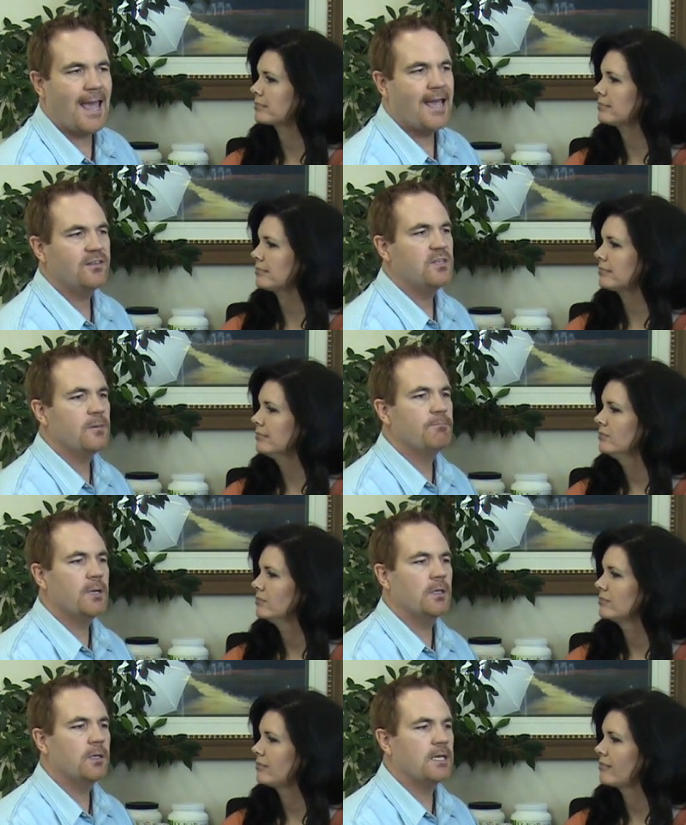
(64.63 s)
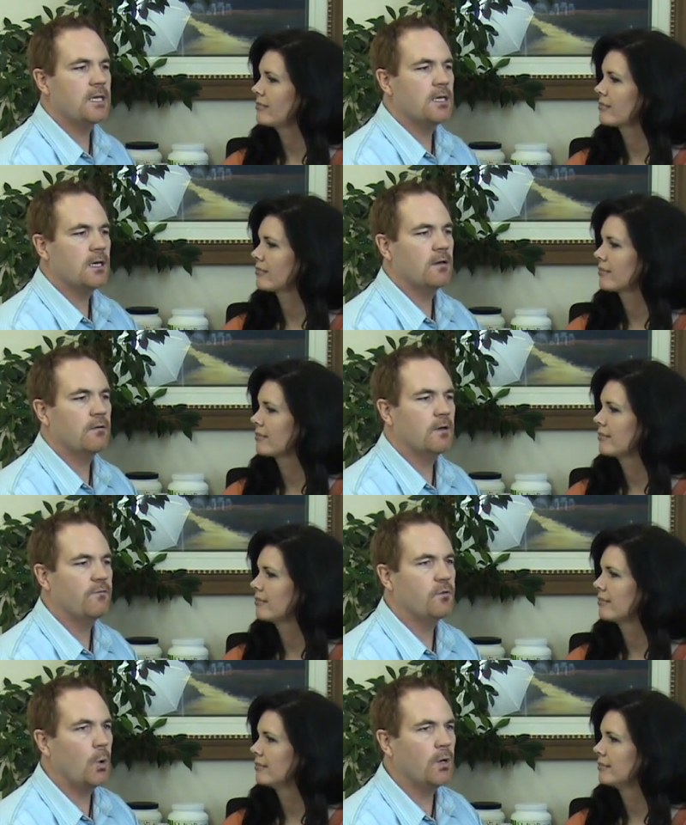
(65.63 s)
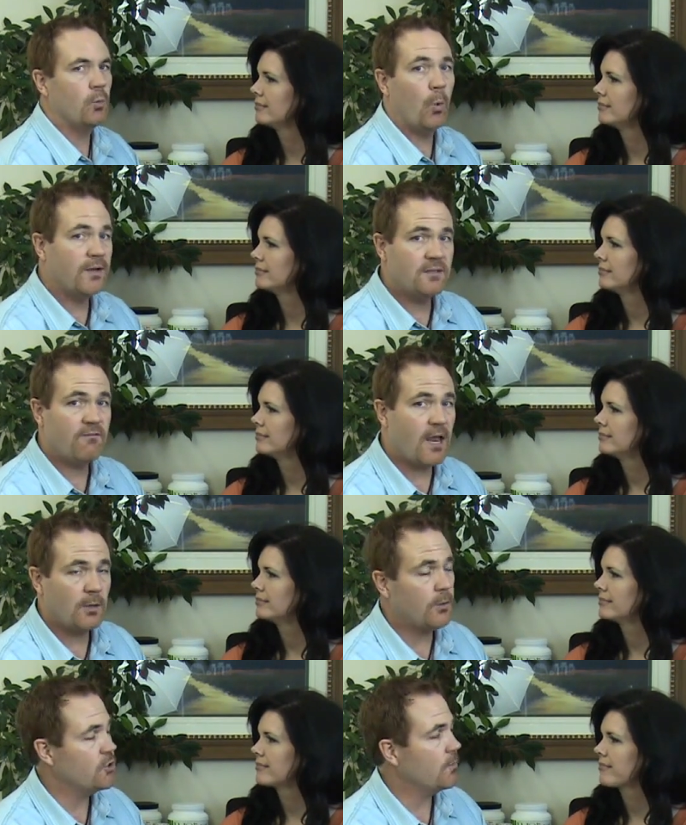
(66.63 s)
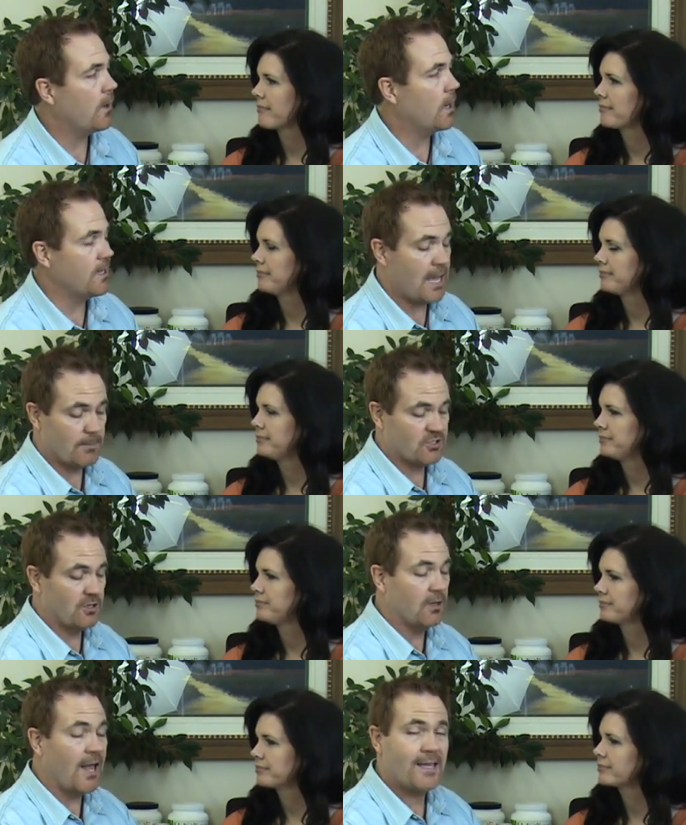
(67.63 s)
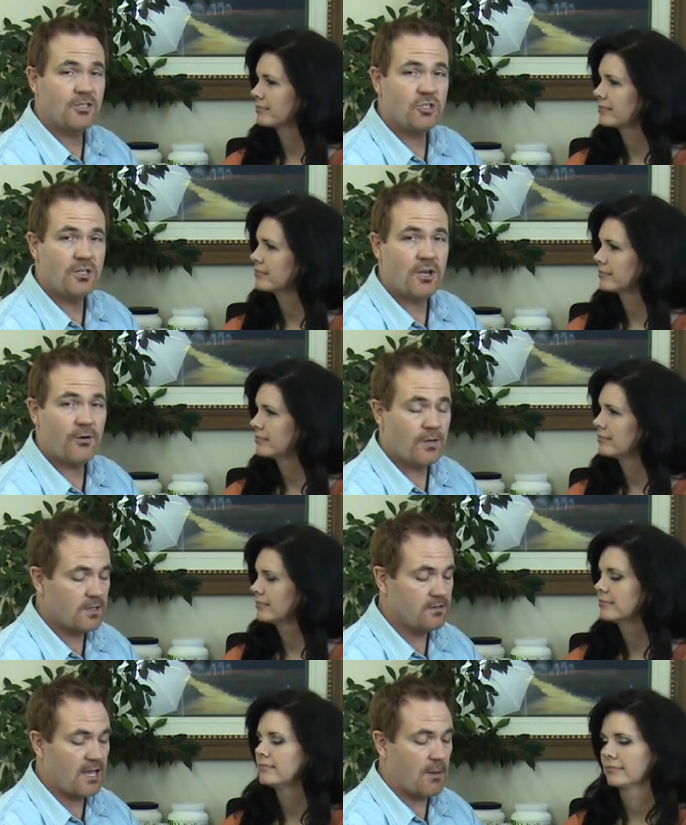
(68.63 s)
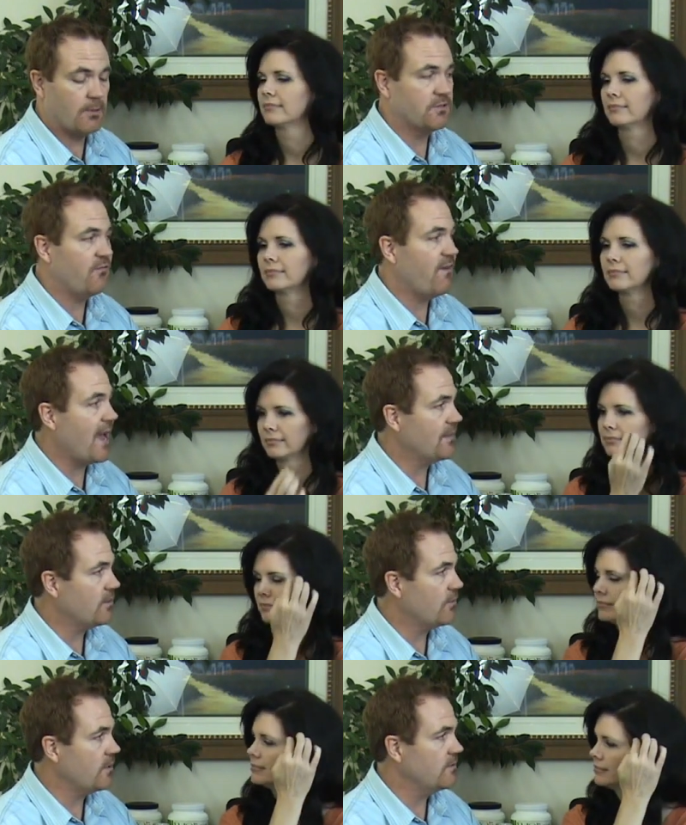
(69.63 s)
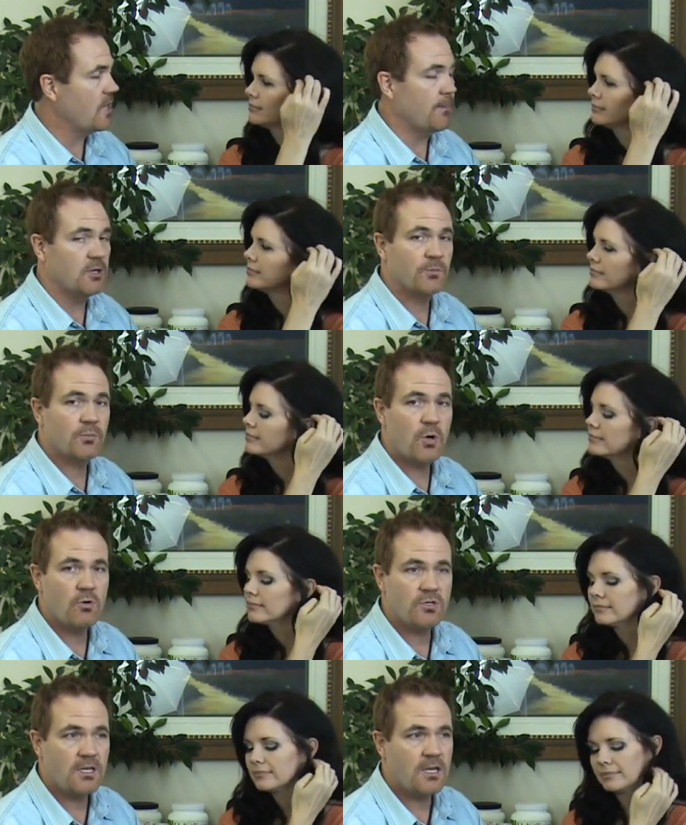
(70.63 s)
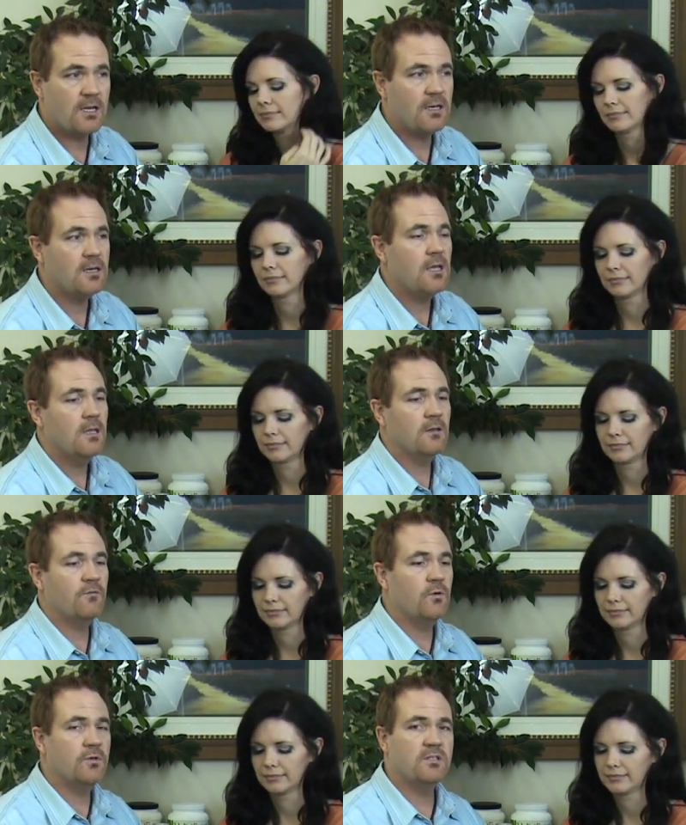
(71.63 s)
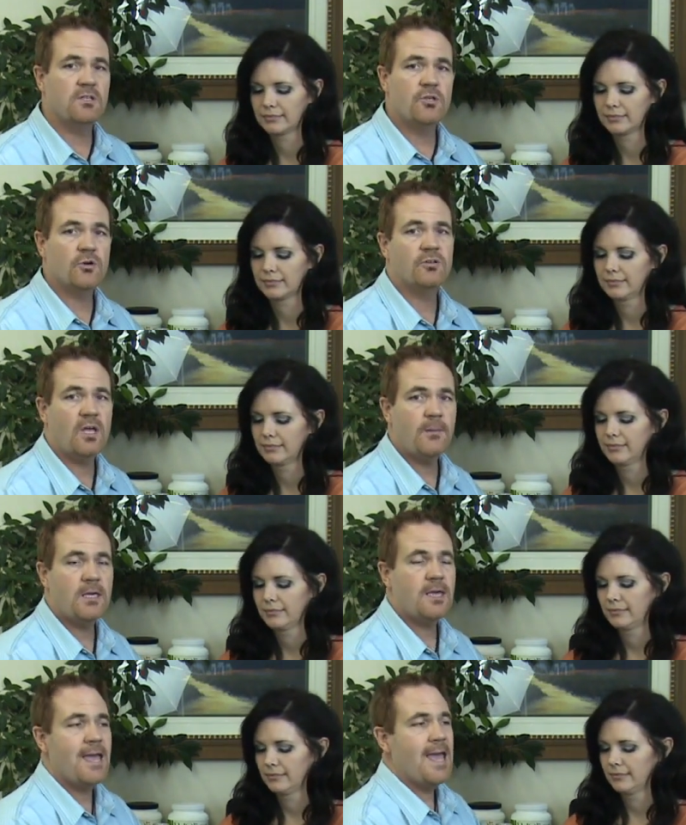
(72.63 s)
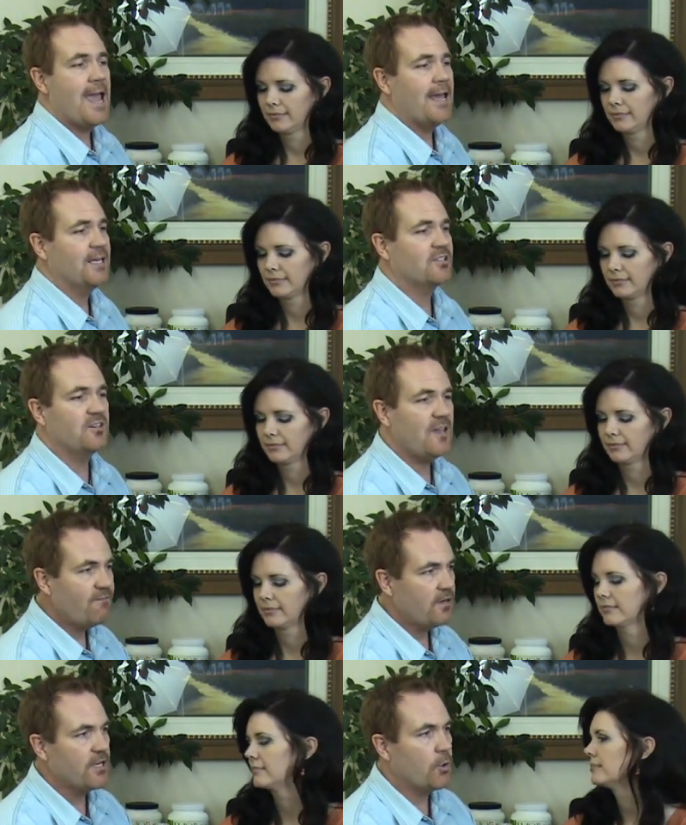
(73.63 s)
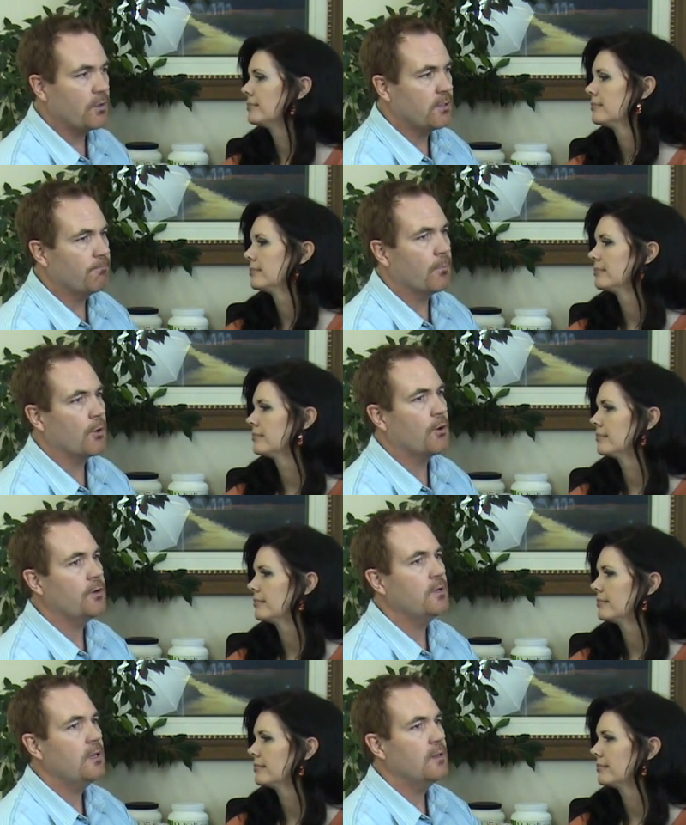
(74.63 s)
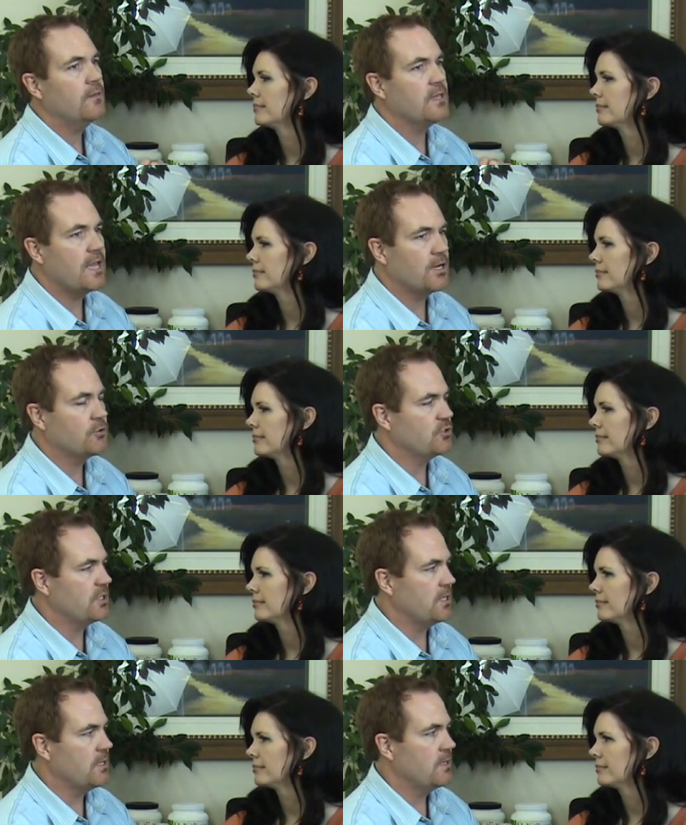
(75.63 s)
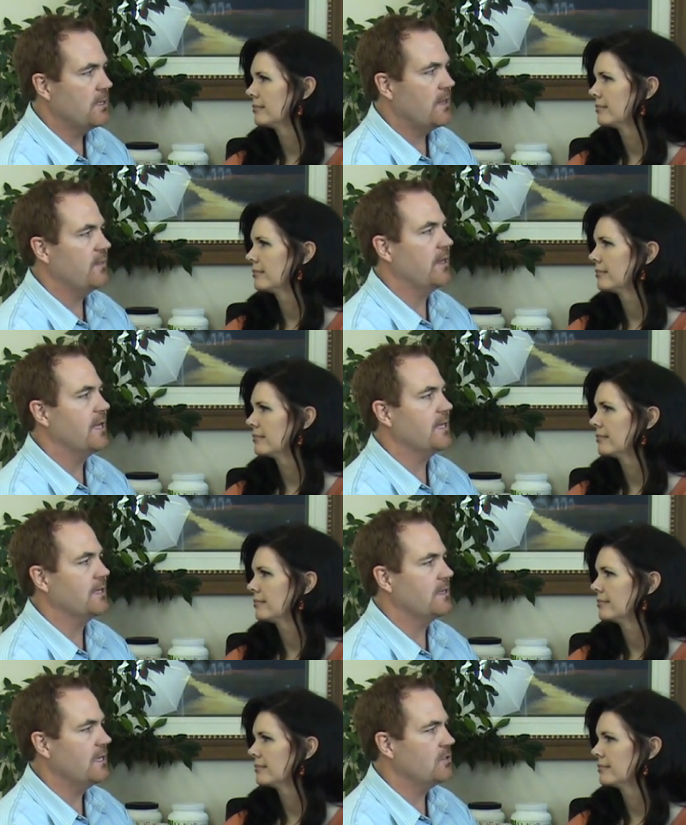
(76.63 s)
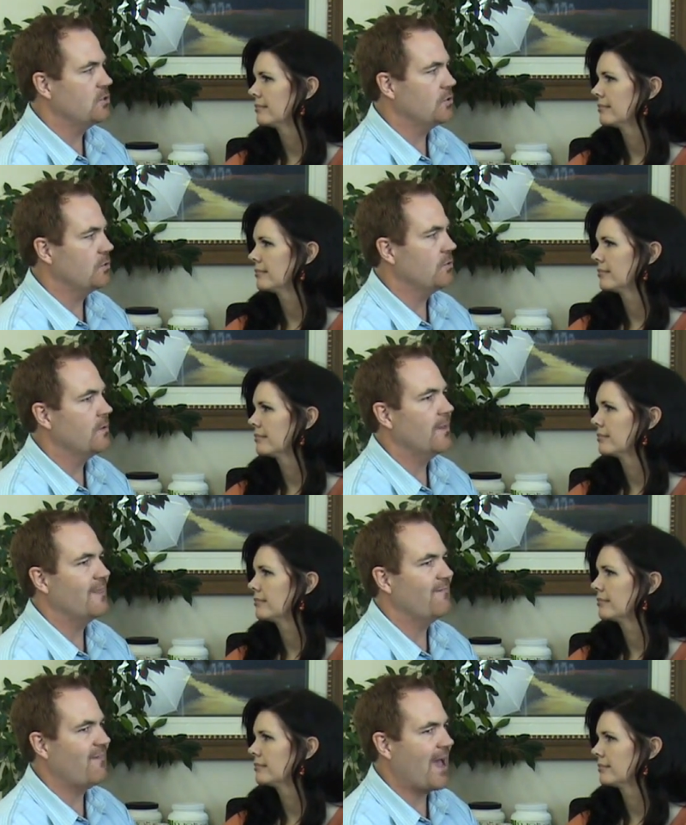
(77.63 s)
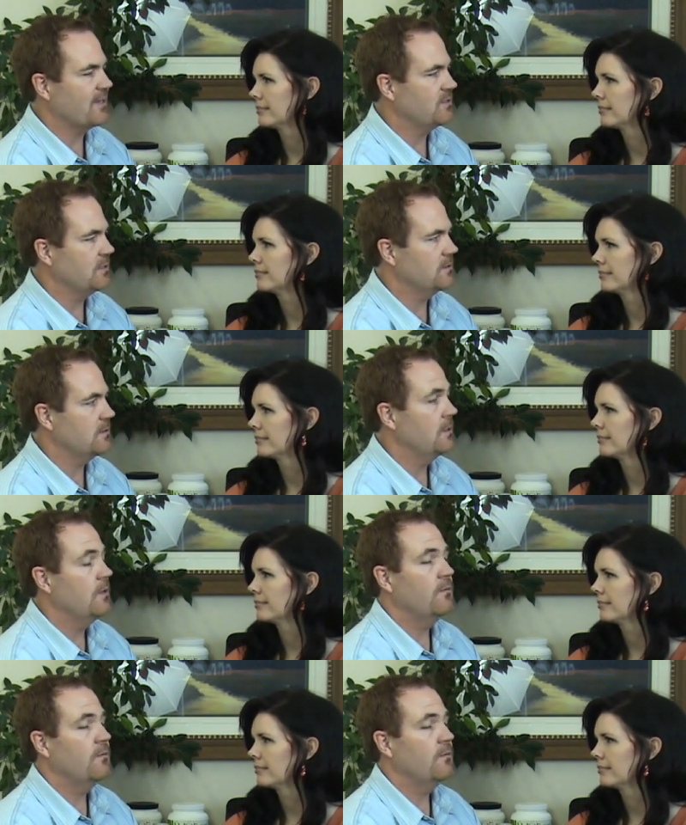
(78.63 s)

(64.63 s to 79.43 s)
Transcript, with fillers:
Speaker 1: It has the ability uh, of knowing what's available in your body, how much glycogen there is, how much fat there is, how much protein, the food that's in your stomach, and it's definitely going to burn the energy that it can get to the fastest.